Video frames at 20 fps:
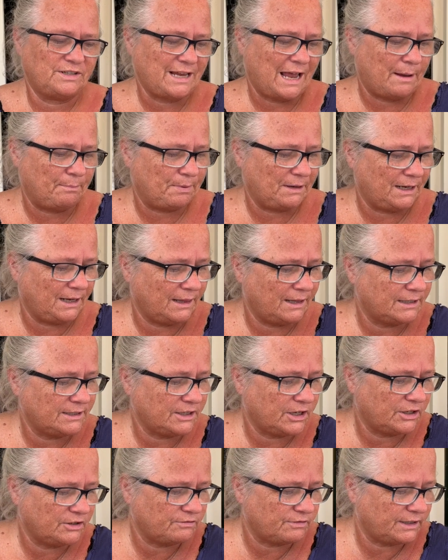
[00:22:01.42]
happening in this
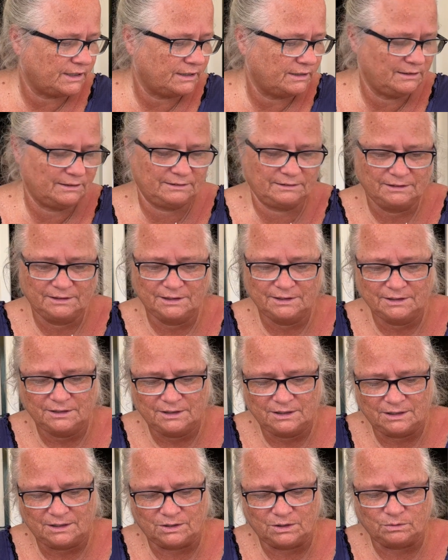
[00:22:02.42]
country.
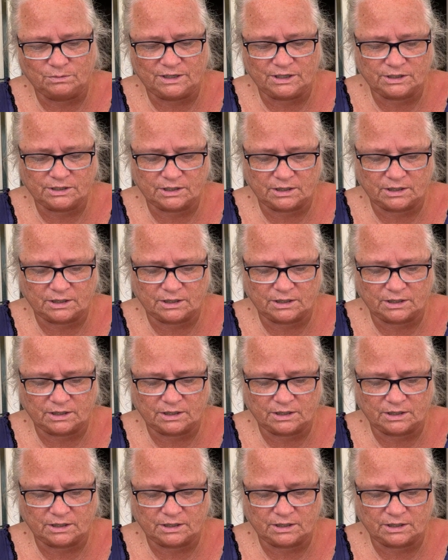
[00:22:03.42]
Always